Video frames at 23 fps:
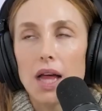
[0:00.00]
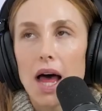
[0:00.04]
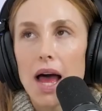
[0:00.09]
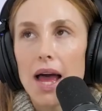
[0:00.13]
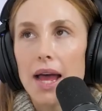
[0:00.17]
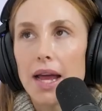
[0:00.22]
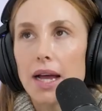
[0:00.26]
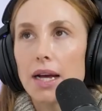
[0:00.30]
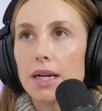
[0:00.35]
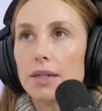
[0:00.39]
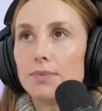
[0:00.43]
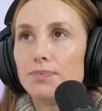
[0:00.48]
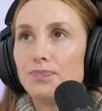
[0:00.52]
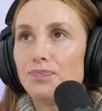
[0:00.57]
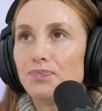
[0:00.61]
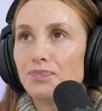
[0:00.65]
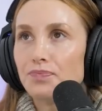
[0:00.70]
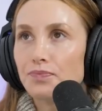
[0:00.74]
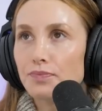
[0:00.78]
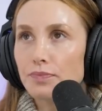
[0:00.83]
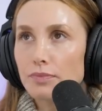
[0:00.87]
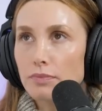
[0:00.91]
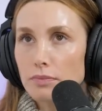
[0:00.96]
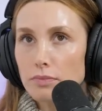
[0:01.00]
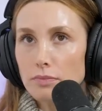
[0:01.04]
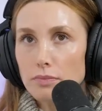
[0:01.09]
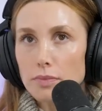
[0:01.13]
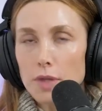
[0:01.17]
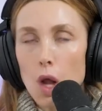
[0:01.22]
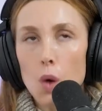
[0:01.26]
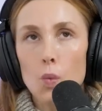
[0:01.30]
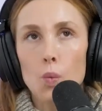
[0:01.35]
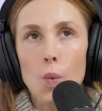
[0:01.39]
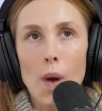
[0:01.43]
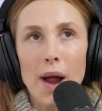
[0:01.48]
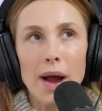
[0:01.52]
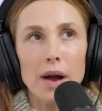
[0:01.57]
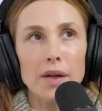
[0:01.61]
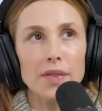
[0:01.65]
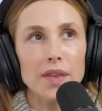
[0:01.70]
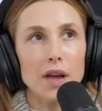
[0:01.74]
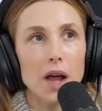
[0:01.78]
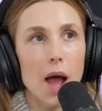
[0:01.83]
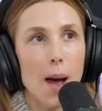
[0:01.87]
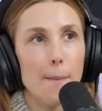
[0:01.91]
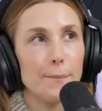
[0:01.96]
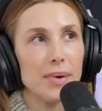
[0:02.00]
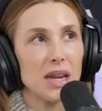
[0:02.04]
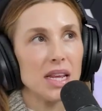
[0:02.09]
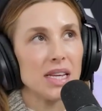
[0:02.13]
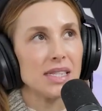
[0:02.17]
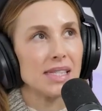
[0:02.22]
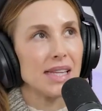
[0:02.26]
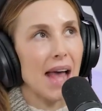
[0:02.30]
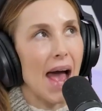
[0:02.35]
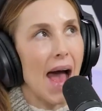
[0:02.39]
like where the company's